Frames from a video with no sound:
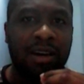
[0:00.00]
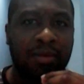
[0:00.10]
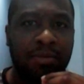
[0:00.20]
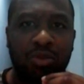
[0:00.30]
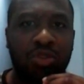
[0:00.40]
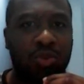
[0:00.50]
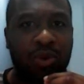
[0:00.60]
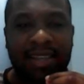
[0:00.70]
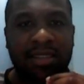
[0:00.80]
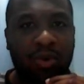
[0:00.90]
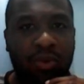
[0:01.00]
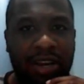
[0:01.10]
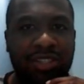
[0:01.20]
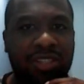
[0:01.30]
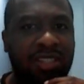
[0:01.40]
to be humble to
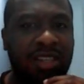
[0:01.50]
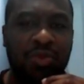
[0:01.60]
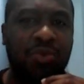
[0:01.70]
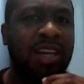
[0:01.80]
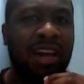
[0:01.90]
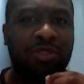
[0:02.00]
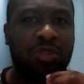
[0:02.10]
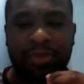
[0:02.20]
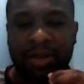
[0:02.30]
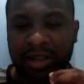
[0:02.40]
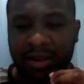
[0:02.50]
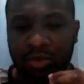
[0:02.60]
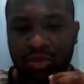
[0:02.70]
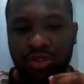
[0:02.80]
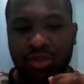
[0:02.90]
ask questions, and we have to
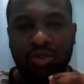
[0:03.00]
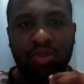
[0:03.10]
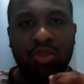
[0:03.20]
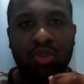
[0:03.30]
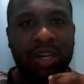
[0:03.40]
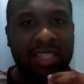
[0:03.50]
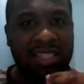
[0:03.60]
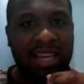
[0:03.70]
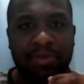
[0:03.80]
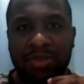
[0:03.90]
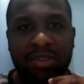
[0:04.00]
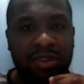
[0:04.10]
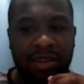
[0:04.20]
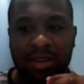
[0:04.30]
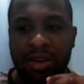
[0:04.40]
be humble to
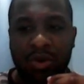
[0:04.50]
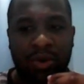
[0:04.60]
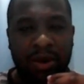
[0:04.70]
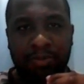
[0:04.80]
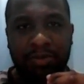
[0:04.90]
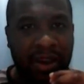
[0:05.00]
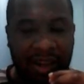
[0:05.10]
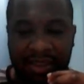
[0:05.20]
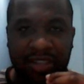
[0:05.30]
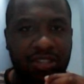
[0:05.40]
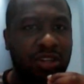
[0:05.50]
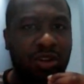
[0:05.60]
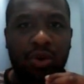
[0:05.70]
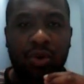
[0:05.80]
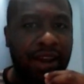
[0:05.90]
accept when a
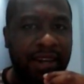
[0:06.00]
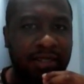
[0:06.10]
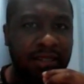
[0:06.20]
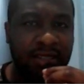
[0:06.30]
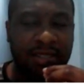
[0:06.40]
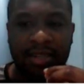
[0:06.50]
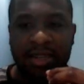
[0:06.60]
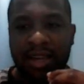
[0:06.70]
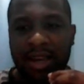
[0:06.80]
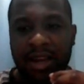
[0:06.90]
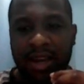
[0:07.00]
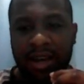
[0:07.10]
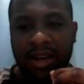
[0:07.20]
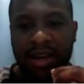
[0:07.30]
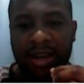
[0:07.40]
teacher corrects us.
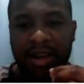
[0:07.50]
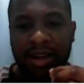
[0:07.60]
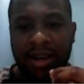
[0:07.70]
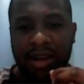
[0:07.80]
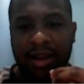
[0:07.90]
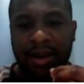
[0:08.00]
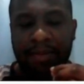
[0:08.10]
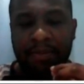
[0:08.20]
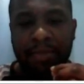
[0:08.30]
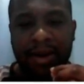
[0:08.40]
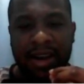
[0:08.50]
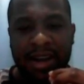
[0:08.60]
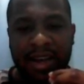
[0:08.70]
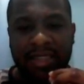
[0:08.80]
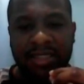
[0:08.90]

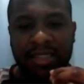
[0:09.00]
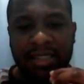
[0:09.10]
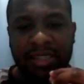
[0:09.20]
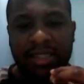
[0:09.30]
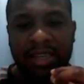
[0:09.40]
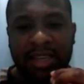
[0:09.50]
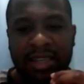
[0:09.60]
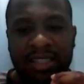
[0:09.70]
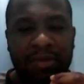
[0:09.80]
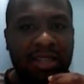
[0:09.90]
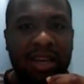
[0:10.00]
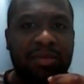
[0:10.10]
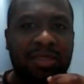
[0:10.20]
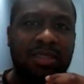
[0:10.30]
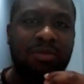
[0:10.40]
But
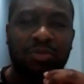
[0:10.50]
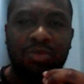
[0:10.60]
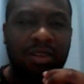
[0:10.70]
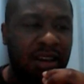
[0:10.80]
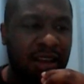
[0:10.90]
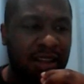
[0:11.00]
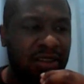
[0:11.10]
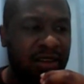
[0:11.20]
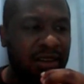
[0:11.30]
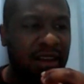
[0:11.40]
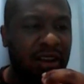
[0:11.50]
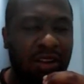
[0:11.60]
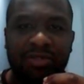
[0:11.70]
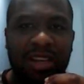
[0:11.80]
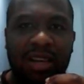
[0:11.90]
sometimes, I
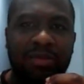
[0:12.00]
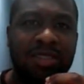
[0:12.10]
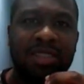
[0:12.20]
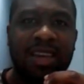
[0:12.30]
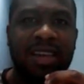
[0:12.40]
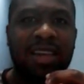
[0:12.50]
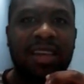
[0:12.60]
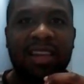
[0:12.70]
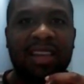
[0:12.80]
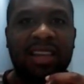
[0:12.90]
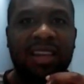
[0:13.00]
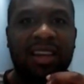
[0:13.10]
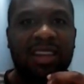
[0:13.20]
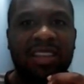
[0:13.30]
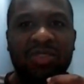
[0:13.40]
think a lot of times they